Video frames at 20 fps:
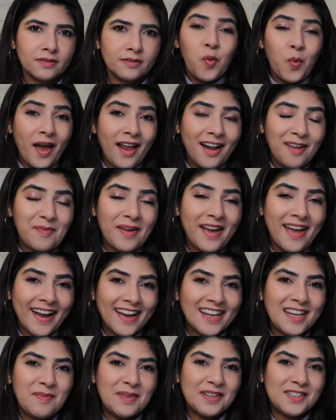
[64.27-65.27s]
Well, my
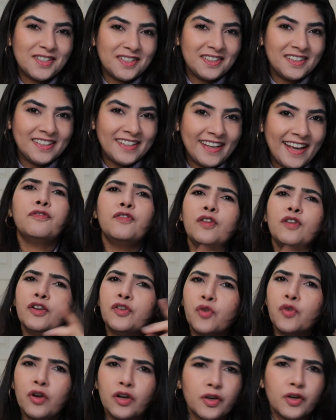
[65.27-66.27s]
academic journey, full
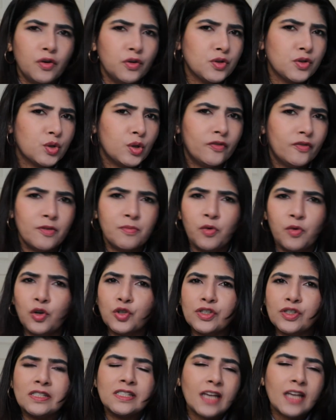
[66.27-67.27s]
roller coaster of
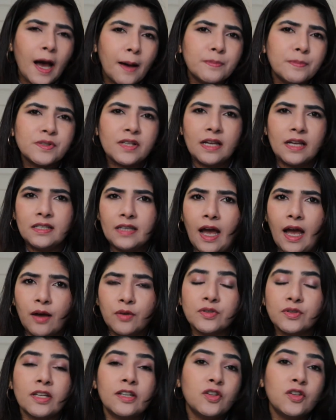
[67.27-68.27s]
emotions, ups and
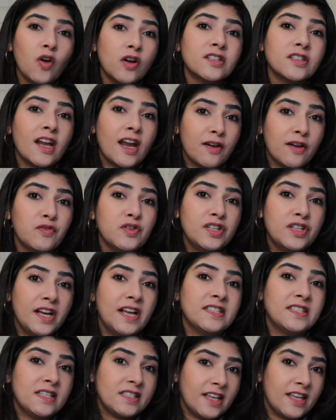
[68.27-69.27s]
downs, and not every
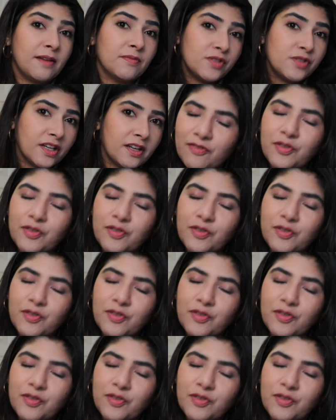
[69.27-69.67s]
day is the same day.